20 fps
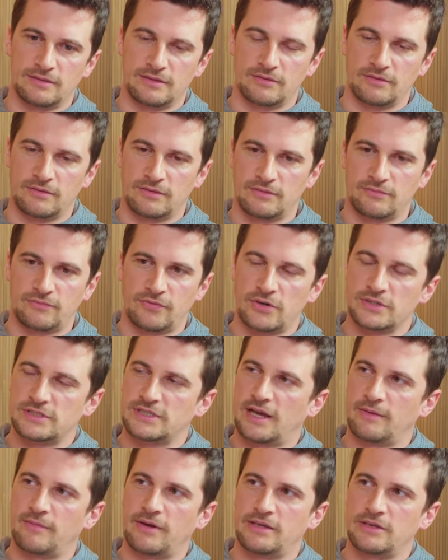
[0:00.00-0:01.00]
the, the
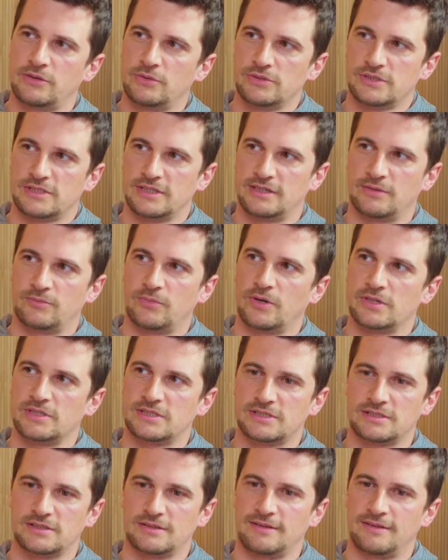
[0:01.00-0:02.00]
first time I used it
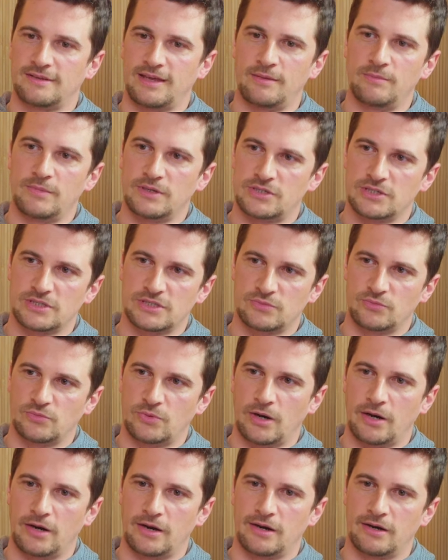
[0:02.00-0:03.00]
was the images
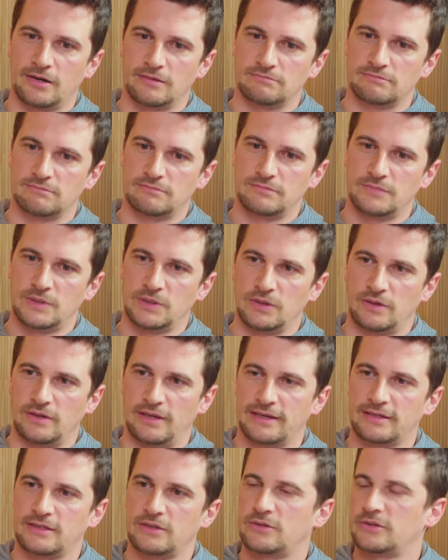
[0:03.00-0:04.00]
were you know
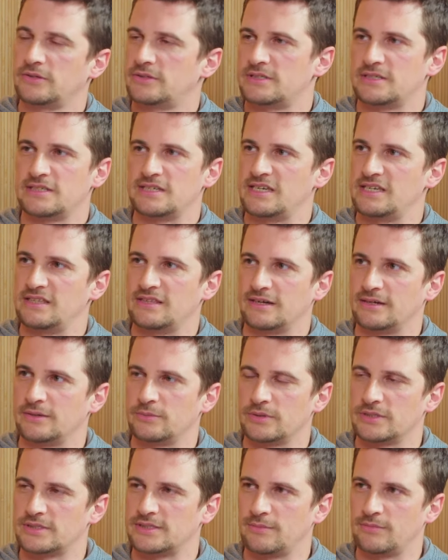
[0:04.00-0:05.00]
like you could see that
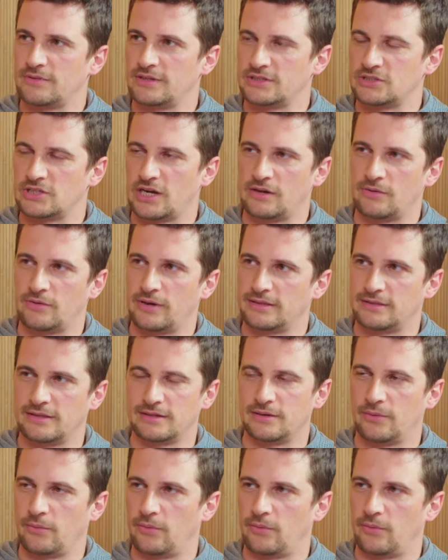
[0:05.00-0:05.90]
it was something generated.